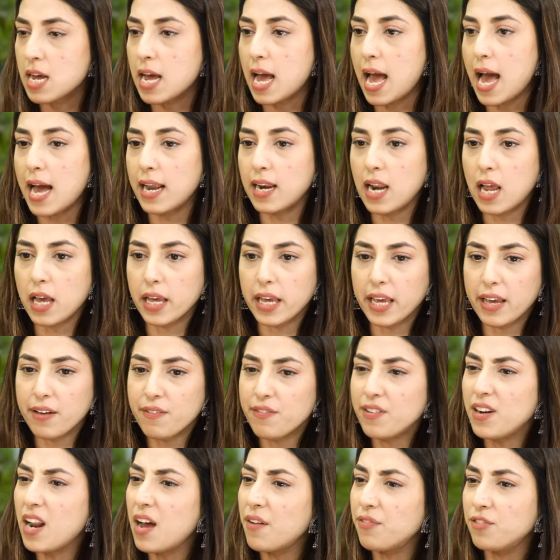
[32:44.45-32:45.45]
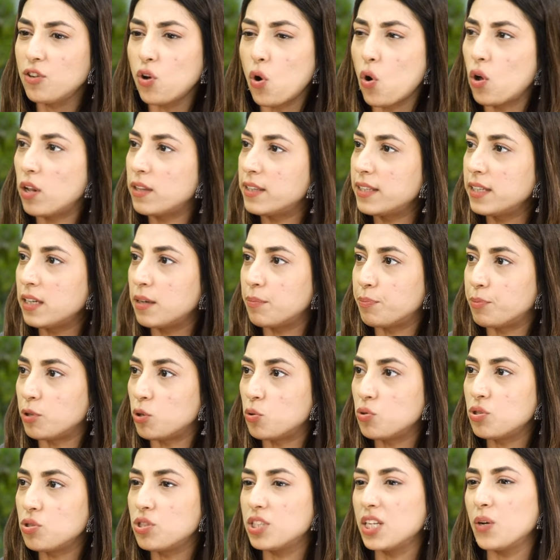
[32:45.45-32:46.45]
and even after all the
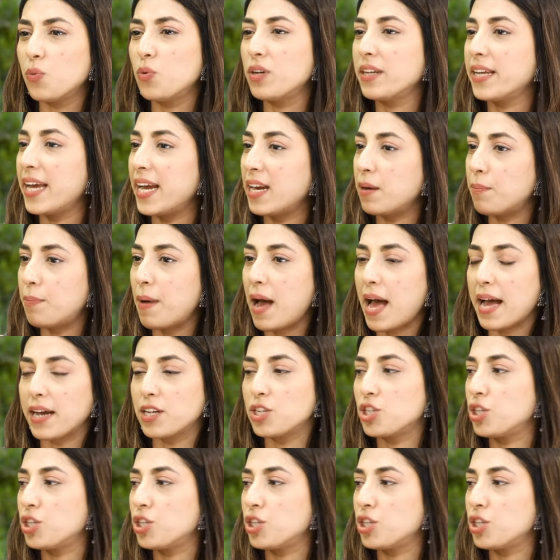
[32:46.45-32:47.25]
abuse they would get back.